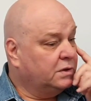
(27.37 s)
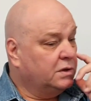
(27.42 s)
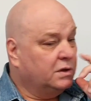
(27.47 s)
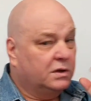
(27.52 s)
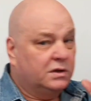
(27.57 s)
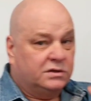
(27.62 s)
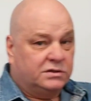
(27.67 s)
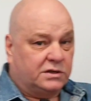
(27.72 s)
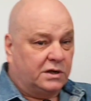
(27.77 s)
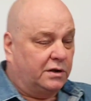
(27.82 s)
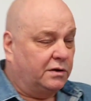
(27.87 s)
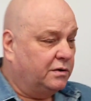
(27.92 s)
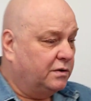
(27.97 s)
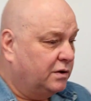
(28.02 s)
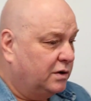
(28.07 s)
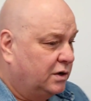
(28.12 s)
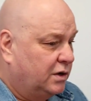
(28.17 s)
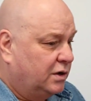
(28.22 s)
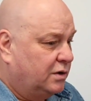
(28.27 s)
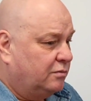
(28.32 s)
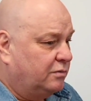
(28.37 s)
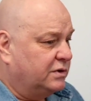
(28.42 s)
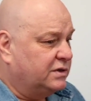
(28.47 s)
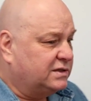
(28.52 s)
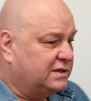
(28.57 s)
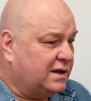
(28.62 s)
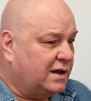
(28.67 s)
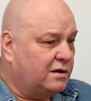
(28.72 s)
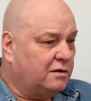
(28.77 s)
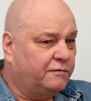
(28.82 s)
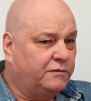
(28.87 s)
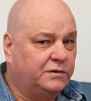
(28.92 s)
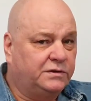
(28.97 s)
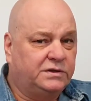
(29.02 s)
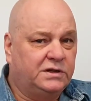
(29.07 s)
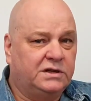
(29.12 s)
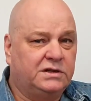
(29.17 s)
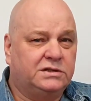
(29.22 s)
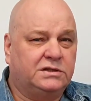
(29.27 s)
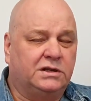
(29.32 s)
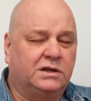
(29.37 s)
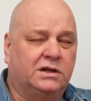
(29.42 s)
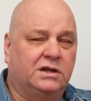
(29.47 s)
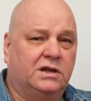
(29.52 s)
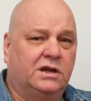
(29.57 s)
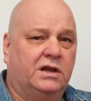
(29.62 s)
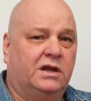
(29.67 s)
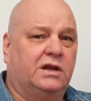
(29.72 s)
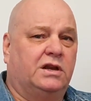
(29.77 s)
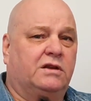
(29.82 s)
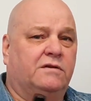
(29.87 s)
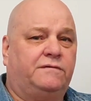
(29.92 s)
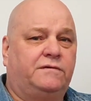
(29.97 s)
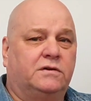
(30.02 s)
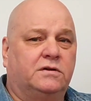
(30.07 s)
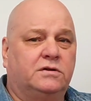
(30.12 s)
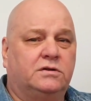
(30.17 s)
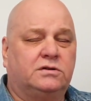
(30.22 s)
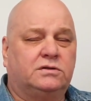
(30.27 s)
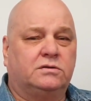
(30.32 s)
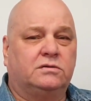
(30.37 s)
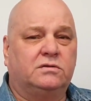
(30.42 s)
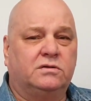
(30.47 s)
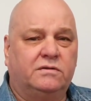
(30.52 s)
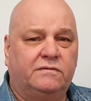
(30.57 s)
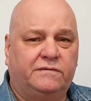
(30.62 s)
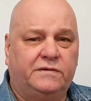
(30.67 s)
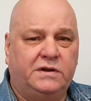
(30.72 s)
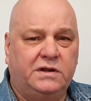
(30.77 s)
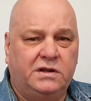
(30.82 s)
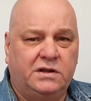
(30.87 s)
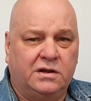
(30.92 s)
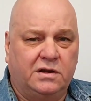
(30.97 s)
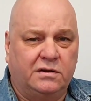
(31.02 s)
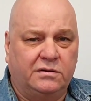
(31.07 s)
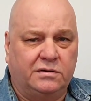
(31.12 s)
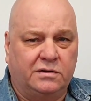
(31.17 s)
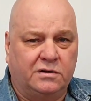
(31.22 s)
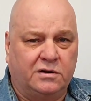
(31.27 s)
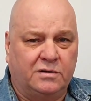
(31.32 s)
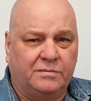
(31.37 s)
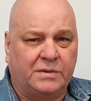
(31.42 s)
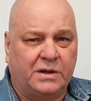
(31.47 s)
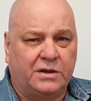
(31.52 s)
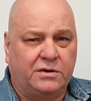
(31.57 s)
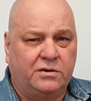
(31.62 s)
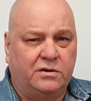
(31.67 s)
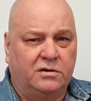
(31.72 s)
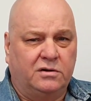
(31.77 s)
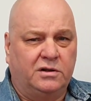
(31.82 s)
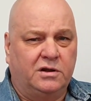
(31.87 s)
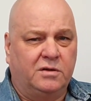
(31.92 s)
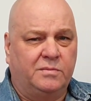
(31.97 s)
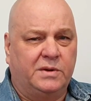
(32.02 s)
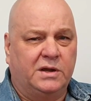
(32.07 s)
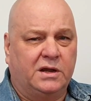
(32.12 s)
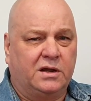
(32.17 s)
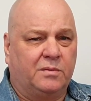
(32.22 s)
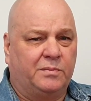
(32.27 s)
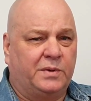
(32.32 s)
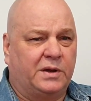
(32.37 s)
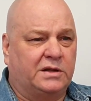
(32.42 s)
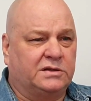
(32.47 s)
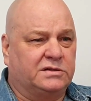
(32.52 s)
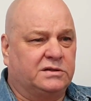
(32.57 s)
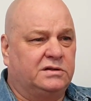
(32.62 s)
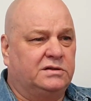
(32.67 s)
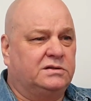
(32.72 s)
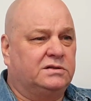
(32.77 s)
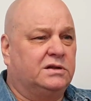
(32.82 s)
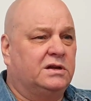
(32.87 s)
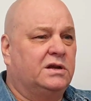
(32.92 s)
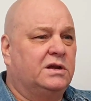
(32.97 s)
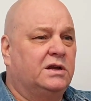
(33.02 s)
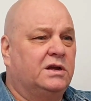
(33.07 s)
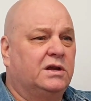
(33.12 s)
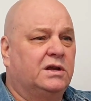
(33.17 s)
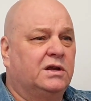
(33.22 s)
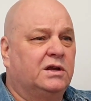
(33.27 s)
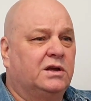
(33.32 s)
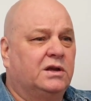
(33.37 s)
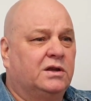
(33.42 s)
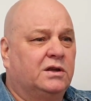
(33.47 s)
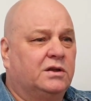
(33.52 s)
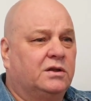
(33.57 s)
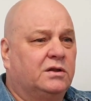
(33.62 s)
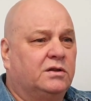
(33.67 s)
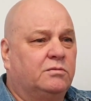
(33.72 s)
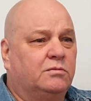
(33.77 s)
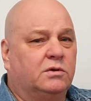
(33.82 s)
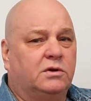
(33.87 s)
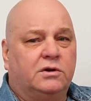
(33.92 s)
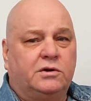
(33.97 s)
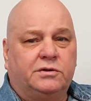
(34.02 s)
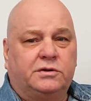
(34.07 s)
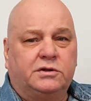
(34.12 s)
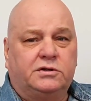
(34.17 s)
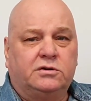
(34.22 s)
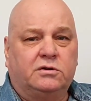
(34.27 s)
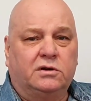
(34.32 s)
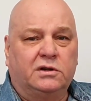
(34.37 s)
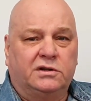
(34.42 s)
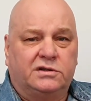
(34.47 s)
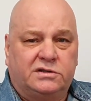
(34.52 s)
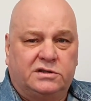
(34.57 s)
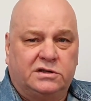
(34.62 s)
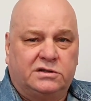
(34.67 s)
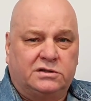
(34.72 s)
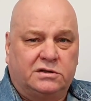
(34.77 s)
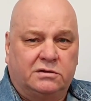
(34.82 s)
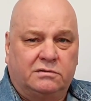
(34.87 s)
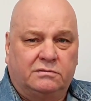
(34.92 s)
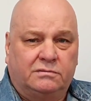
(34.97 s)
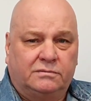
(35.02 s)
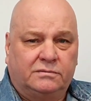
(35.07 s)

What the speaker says: So we start off with DC, and if you saw the video that I made earlier about capacitors, we'll look at the toilet cistern.